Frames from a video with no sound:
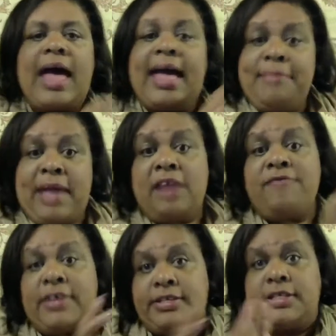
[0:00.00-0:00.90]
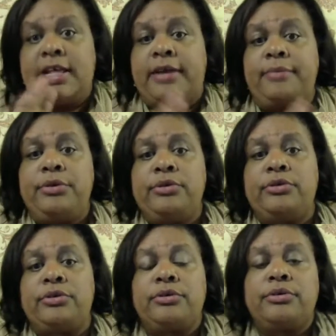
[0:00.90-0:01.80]
I manifested that
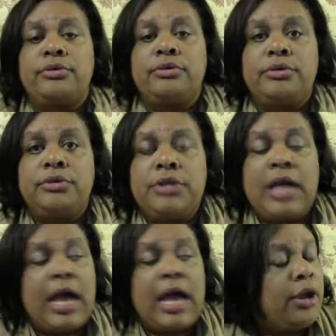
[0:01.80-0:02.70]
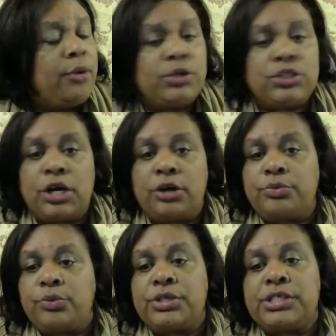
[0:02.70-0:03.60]
computer. Okay, what
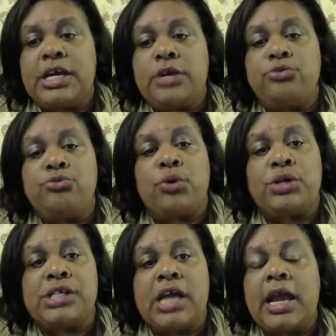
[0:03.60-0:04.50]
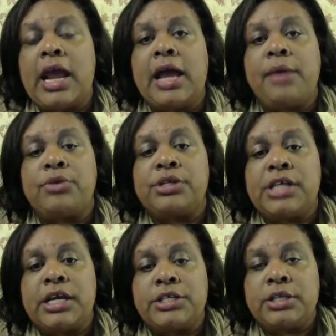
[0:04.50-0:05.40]
y'all want to say, who want to say it, and how they
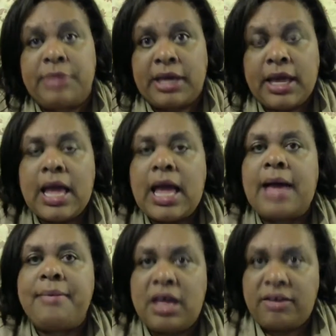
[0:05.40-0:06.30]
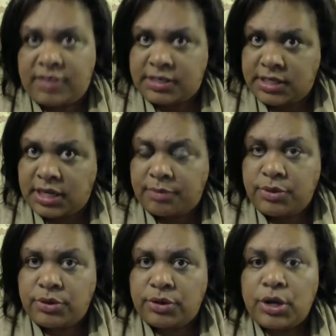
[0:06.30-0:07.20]
want to say it to me. I manifested that
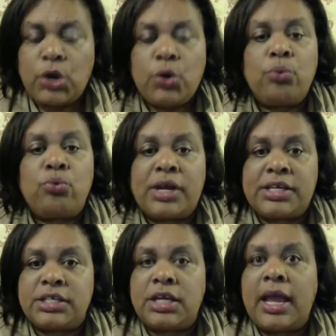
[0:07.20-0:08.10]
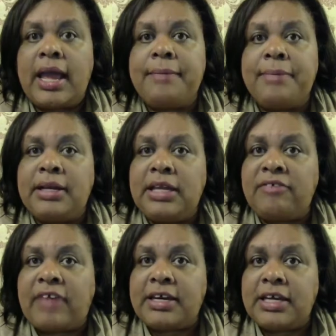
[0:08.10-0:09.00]
computer. Rest and
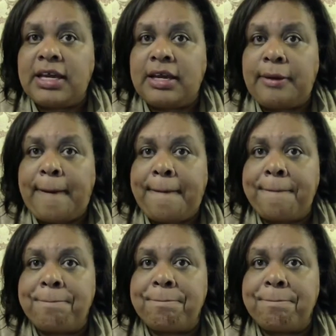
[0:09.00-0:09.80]
believe I did.